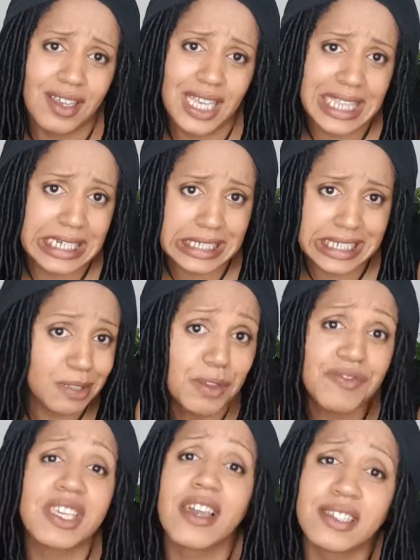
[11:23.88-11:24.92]
the tip
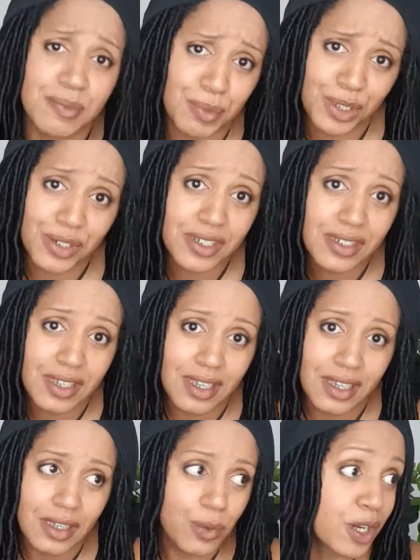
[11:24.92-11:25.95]
of the iceberg
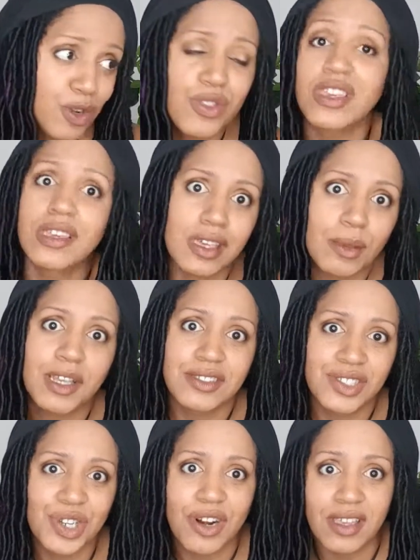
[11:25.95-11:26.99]
when you're thinking about
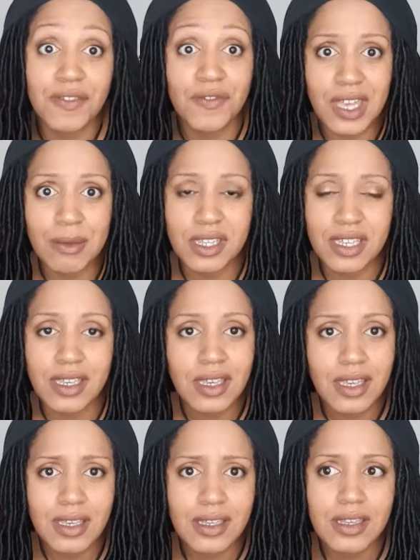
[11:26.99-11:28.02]
starting a family,
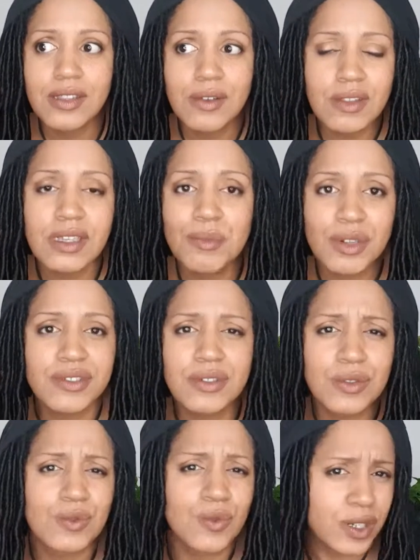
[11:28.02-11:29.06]
and the only person
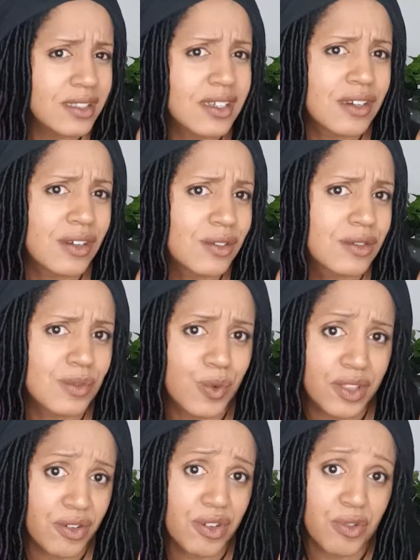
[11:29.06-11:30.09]
who really knows
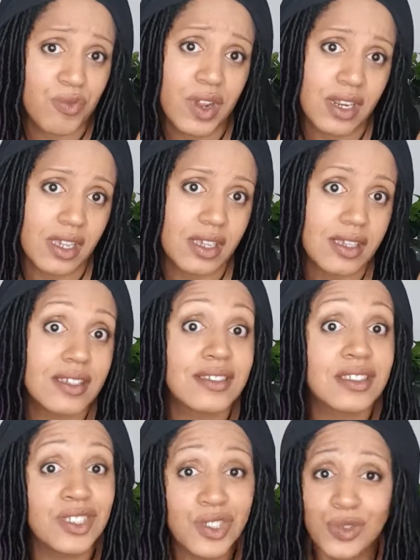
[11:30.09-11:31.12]
whether you're ready
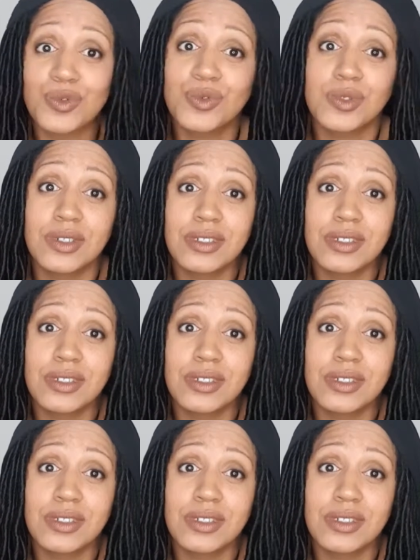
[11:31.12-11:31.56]
is you.